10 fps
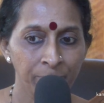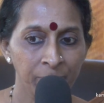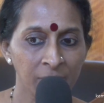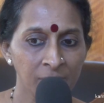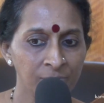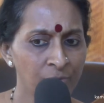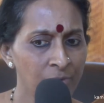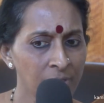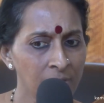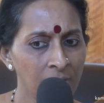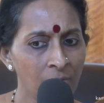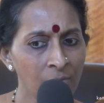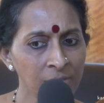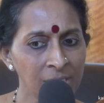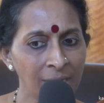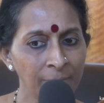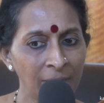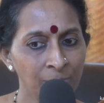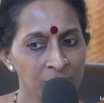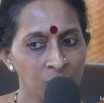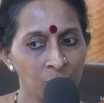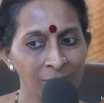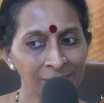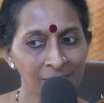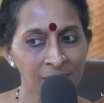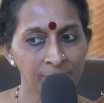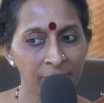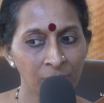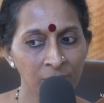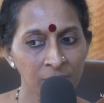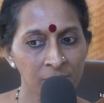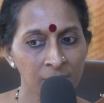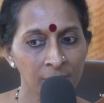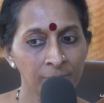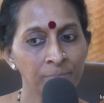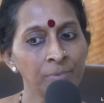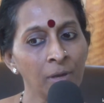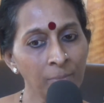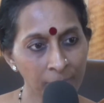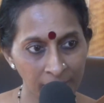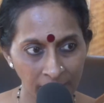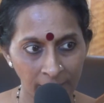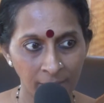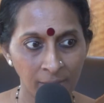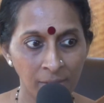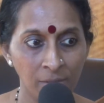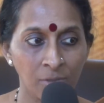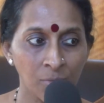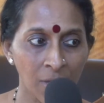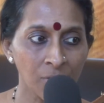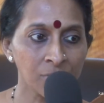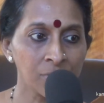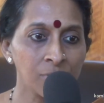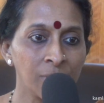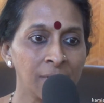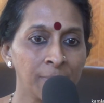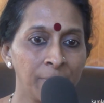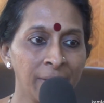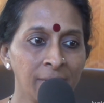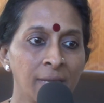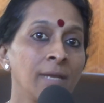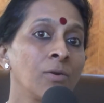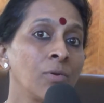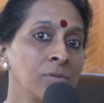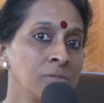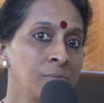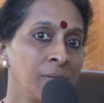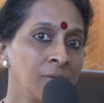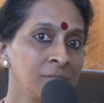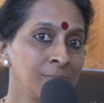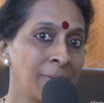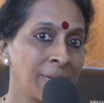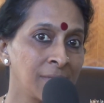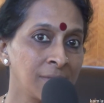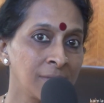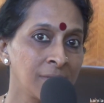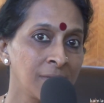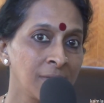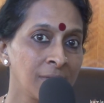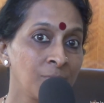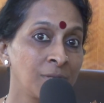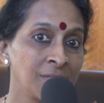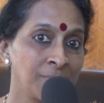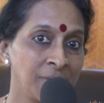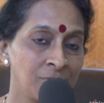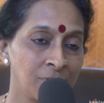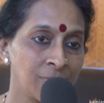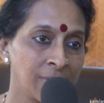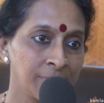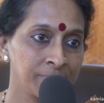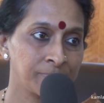But for a long time, I was doing this because probably I knew how to do it a bit and also because my mother wanted me to do it.